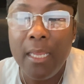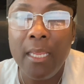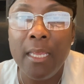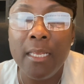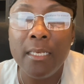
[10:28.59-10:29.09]

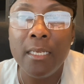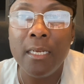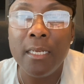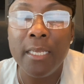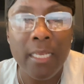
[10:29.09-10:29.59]

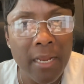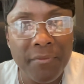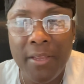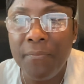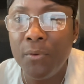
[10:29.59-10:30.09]
and get
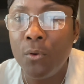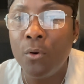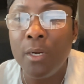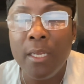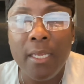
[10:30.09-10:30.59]
off that
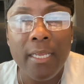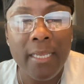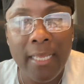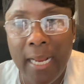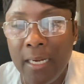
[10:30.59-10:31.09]
floor,
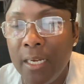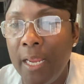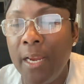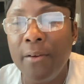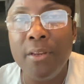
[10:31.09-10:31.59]
get out of
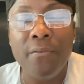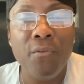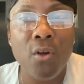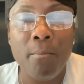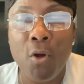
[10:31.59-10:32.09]
the area
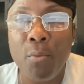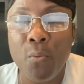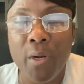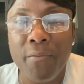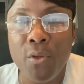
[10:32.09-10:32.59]
for a moment
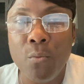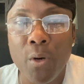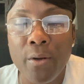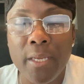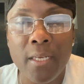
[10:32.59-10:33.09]
wherever you're
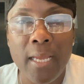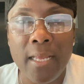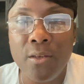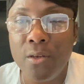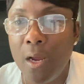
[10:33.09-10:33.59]
working,
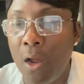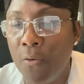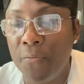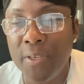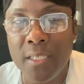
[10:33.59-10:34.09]
out of your
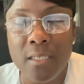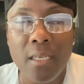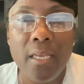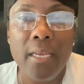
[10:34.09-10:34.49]
office,